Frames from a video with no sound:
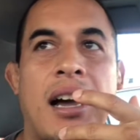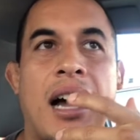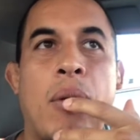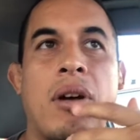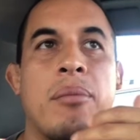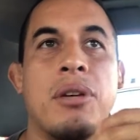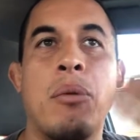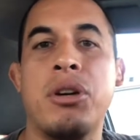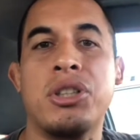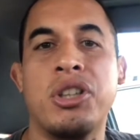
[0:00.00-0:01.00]
I want
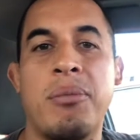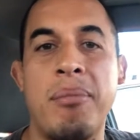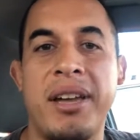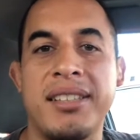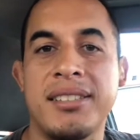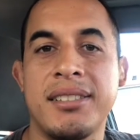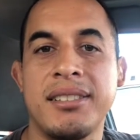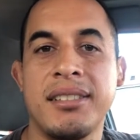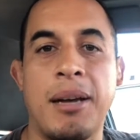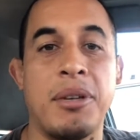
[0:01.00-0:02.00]
to show up my best.
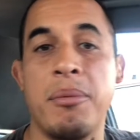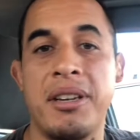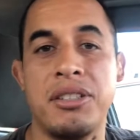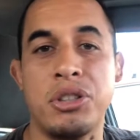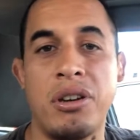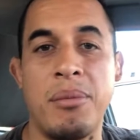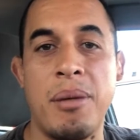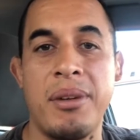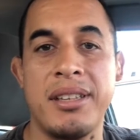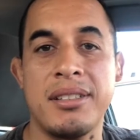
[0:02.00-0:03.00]
I'm committed to showing up my
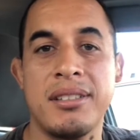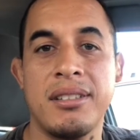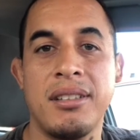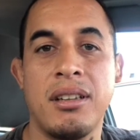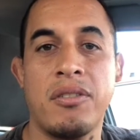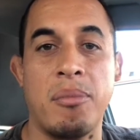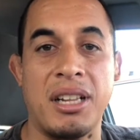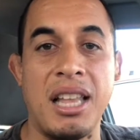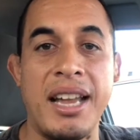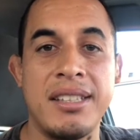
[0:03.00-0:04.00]
best for my
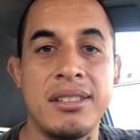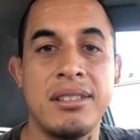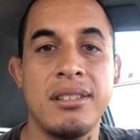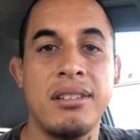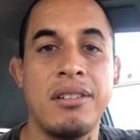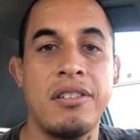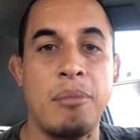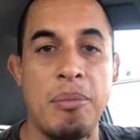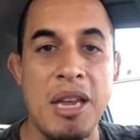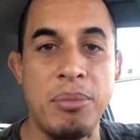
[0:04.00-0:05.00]
clients, for
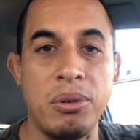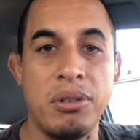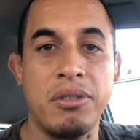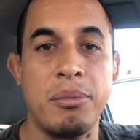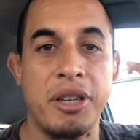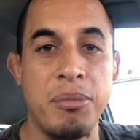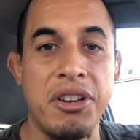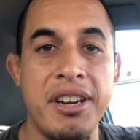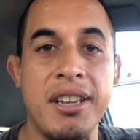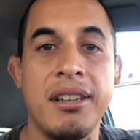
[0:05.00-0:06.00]
my people, for my
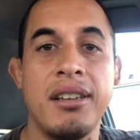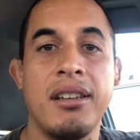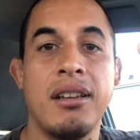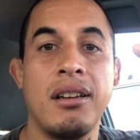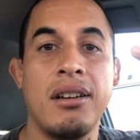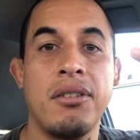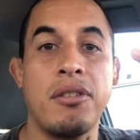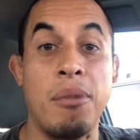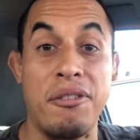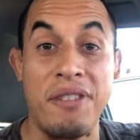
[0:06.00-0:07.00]
community,
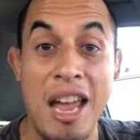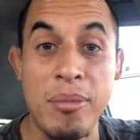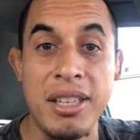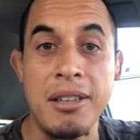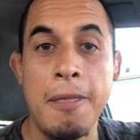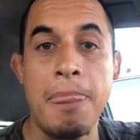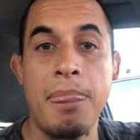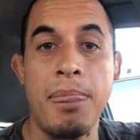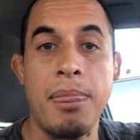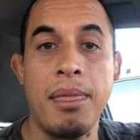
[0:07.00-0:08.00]
for my family.
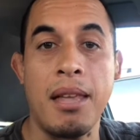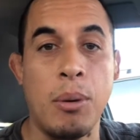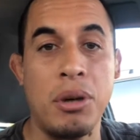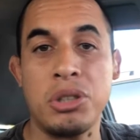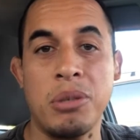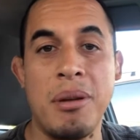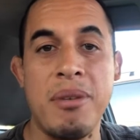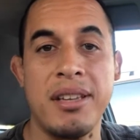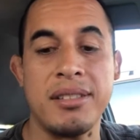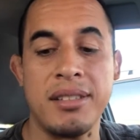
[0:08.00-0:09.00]
I want to show up my
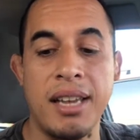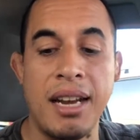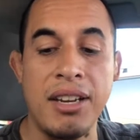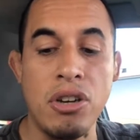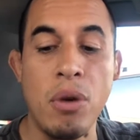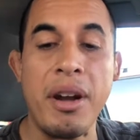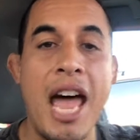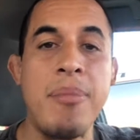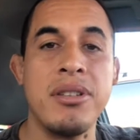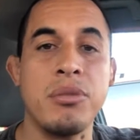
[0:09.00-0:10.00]
best. And I know what
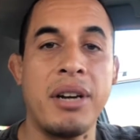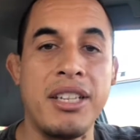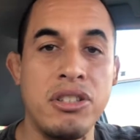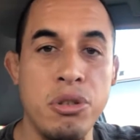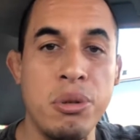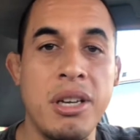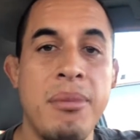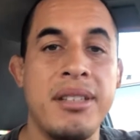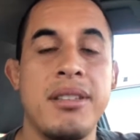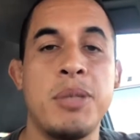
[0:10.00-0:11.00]
happens when I do
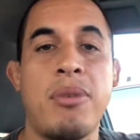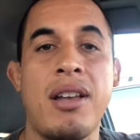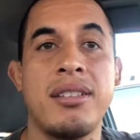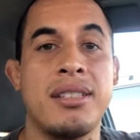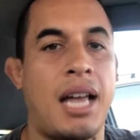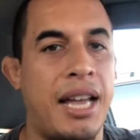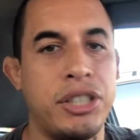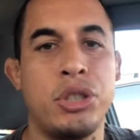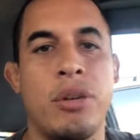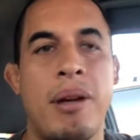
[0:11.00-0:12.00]
commit to this process. I
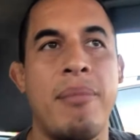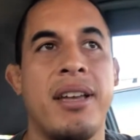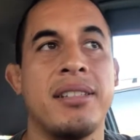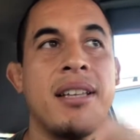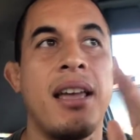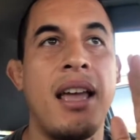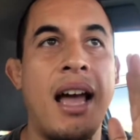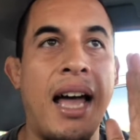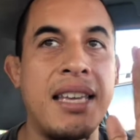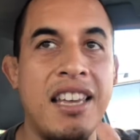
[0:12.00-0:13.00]
show up my best.
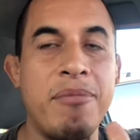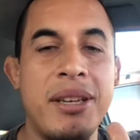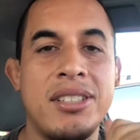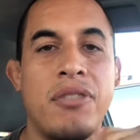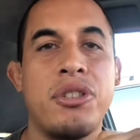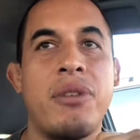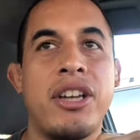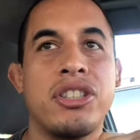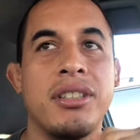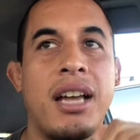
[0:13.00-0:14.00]
I give myself
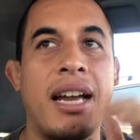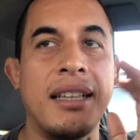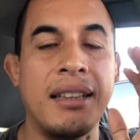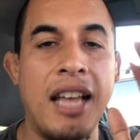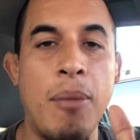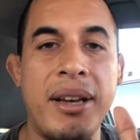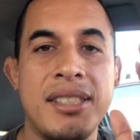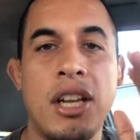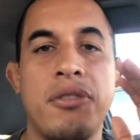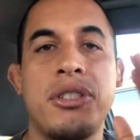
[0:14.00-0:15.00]
direction. I allow
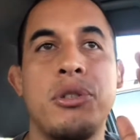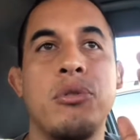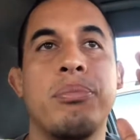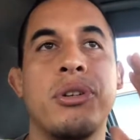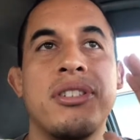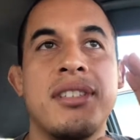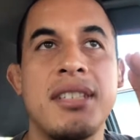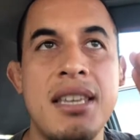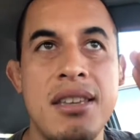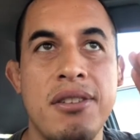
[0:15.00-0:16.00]
myself to
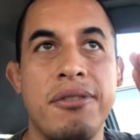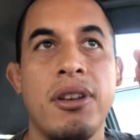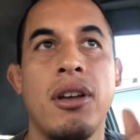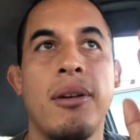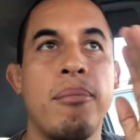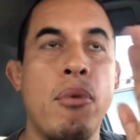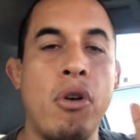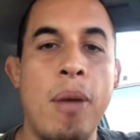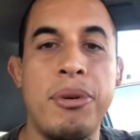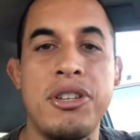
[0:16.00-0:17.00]
perceive
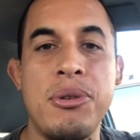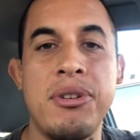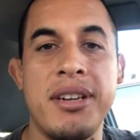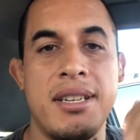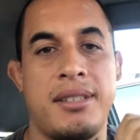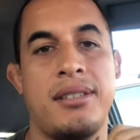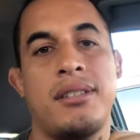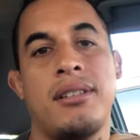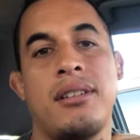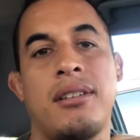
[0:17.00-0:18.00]
more opportunities
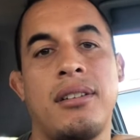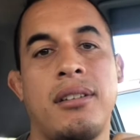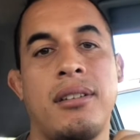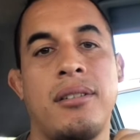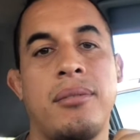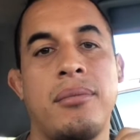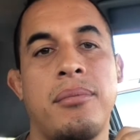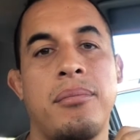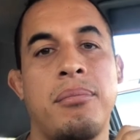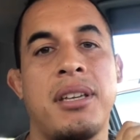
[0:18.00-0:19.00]

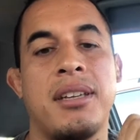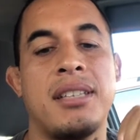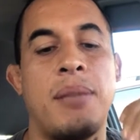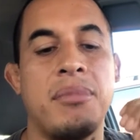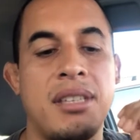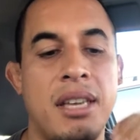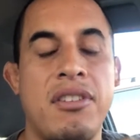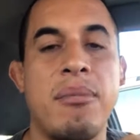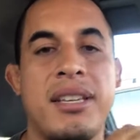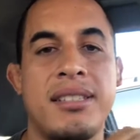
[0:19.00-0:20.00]
because I'm
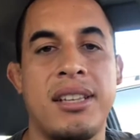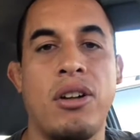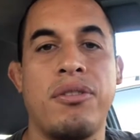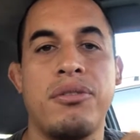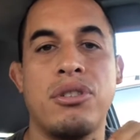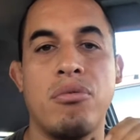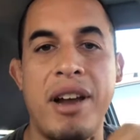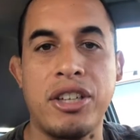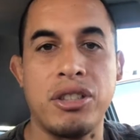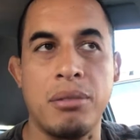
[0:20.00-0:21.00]
giving myself
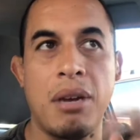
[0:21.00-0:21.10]
direction.